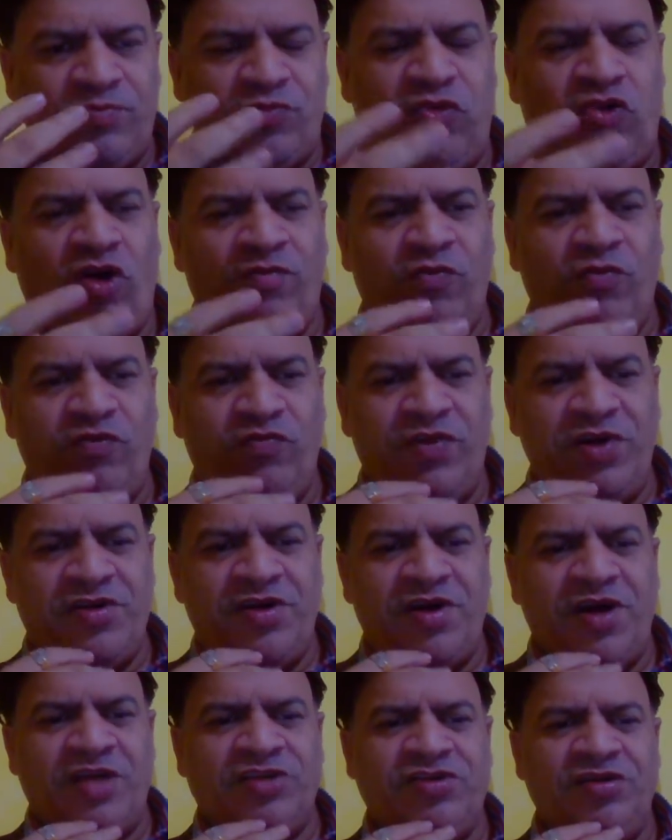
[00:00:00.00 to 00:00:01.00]
form of
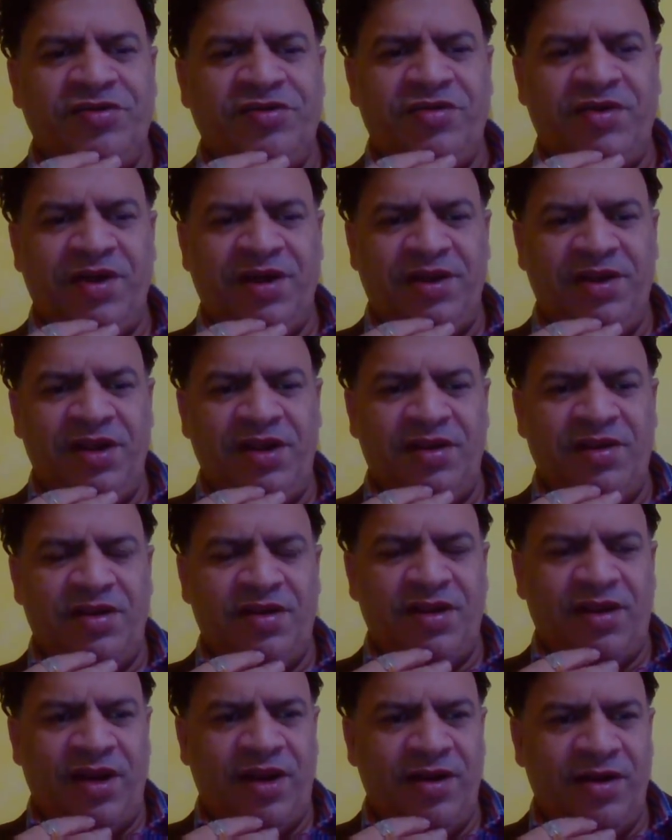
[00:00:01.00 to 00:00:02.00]
international treaty,
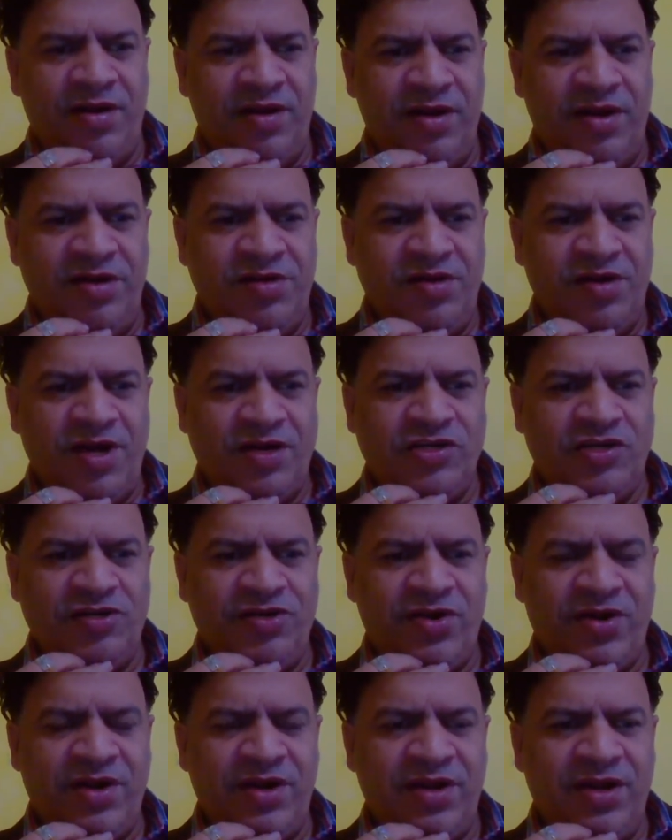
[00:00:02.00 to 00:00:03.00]
and international
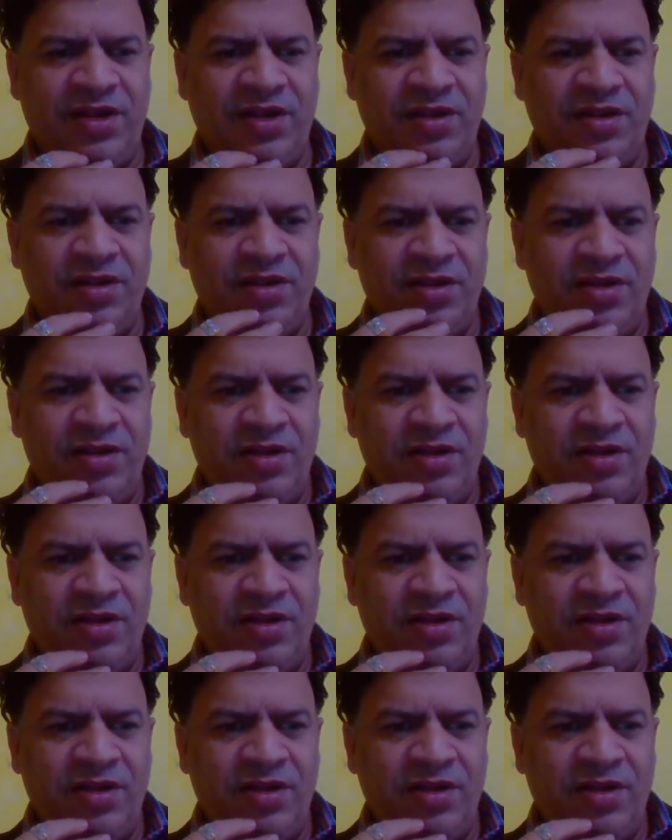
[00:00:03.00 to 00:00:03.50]
treaty,